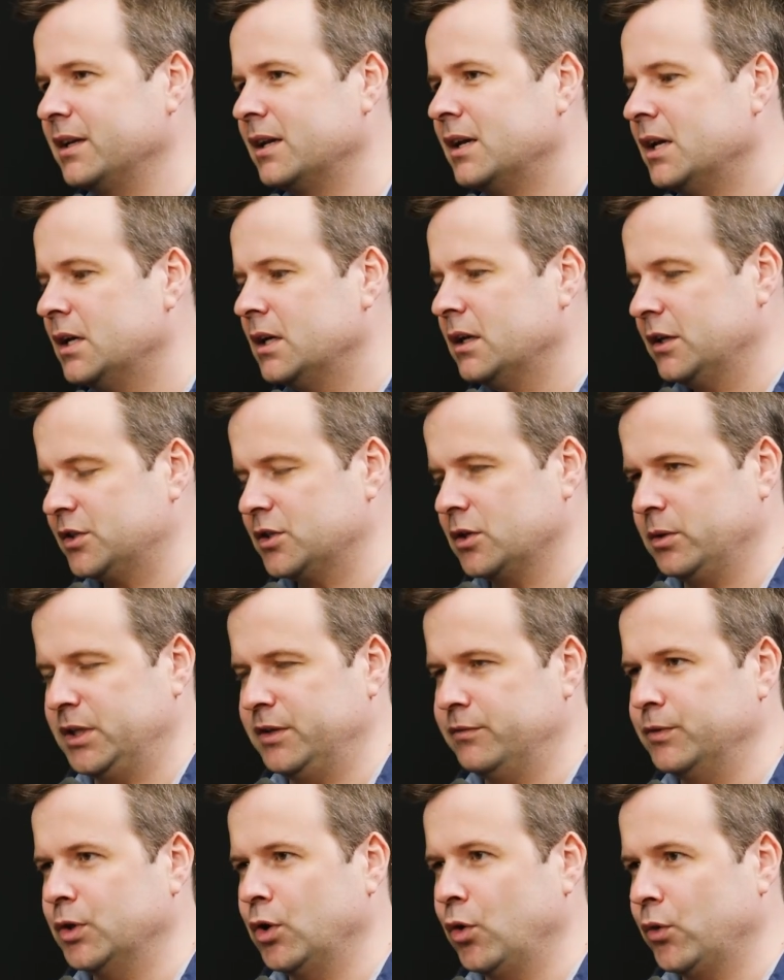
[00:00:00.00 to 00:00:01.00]
Mm-hmm. So,
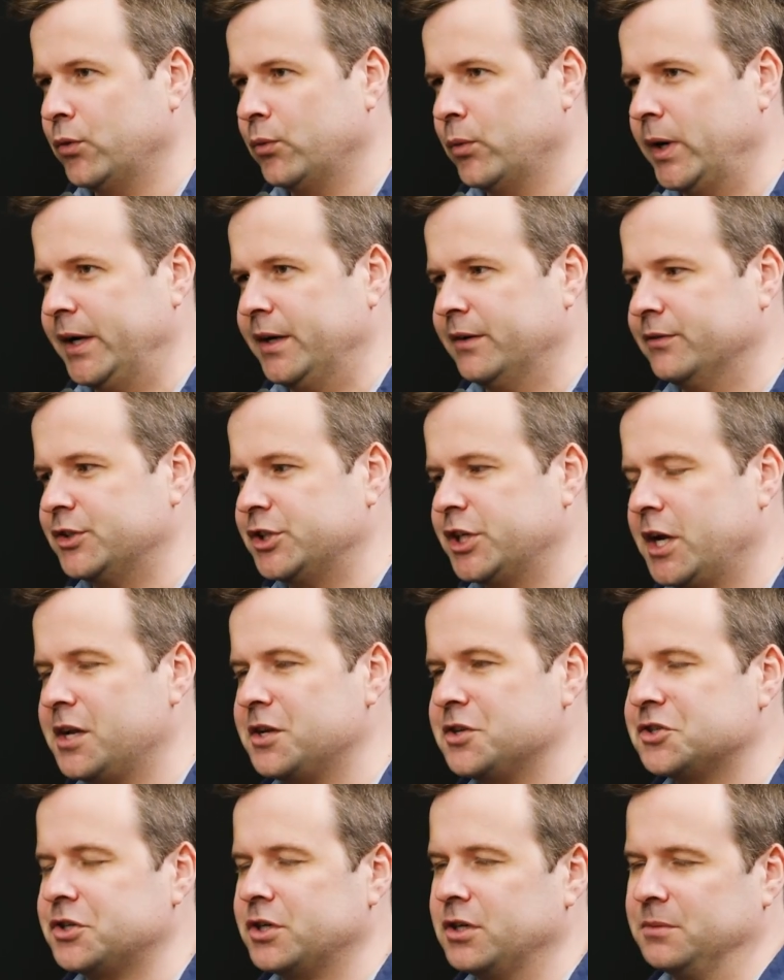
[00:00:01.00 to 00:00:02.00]
even though in rate of
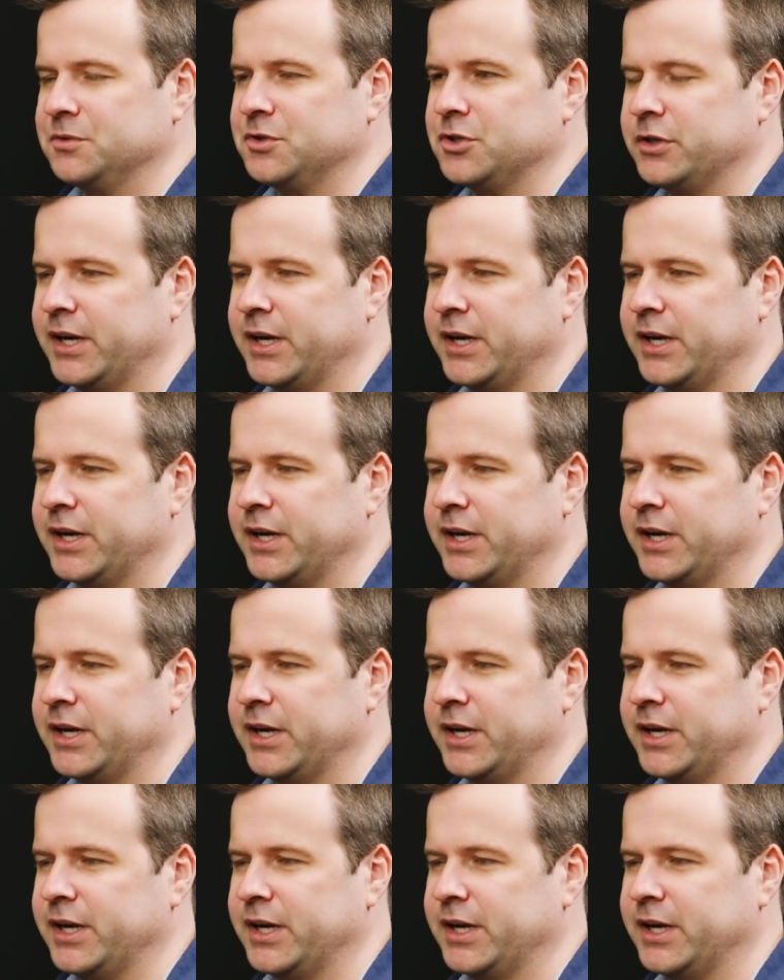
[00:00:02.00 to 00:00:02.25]
change terms,